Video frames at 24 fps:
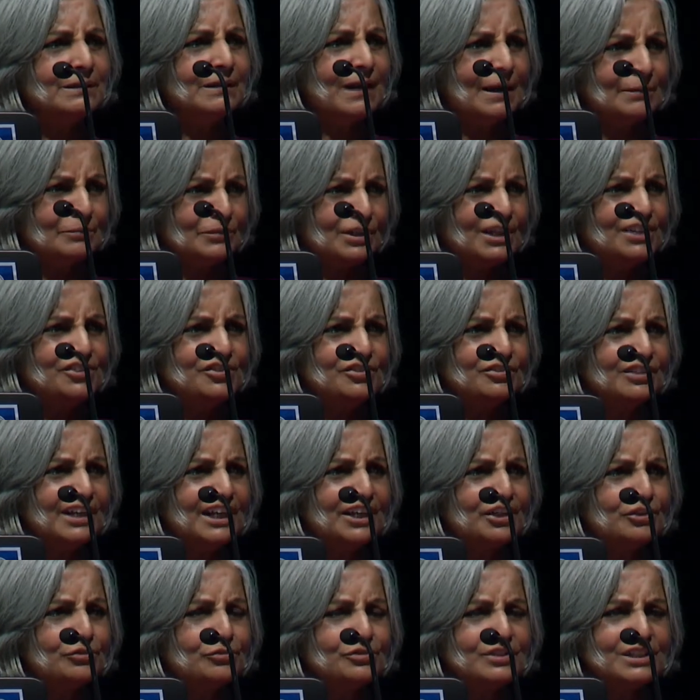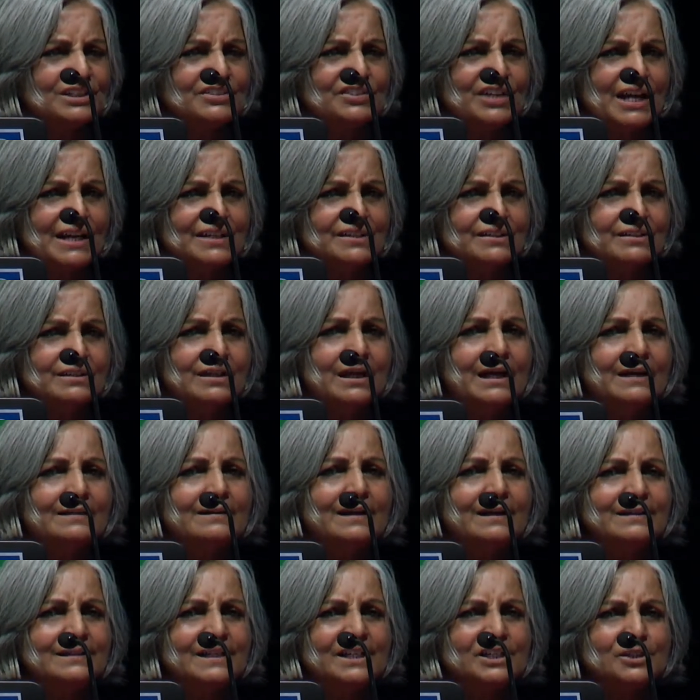I'm just trying to suggest,
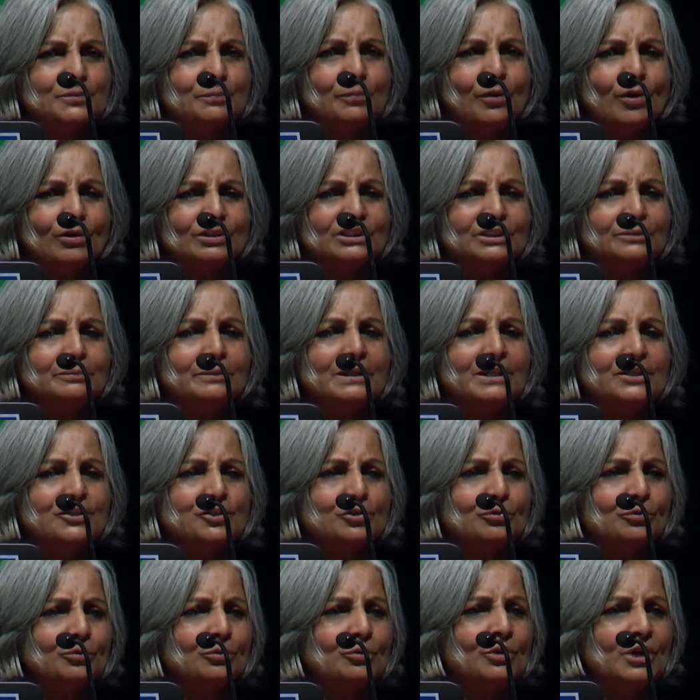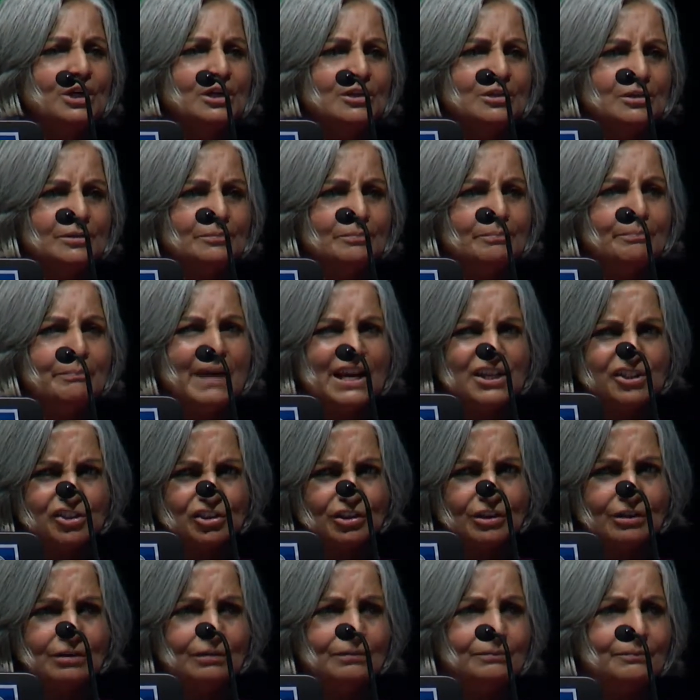that it's possible to
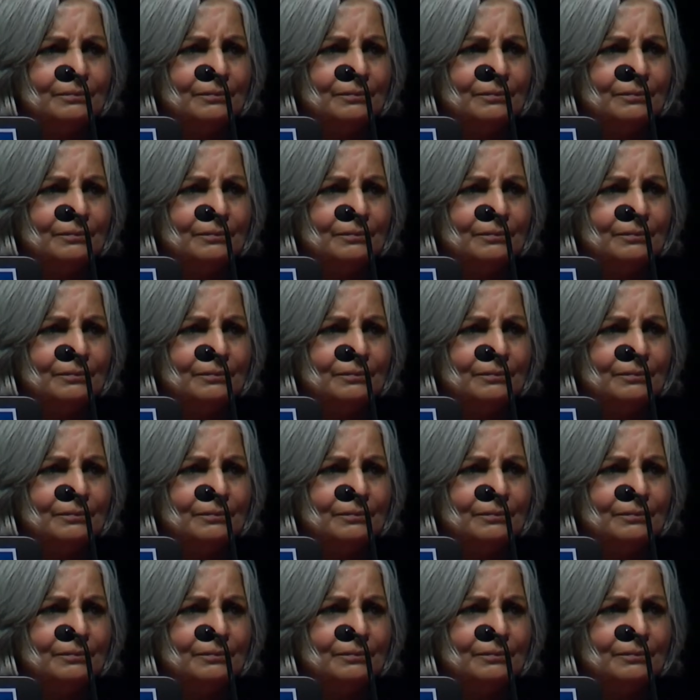measure.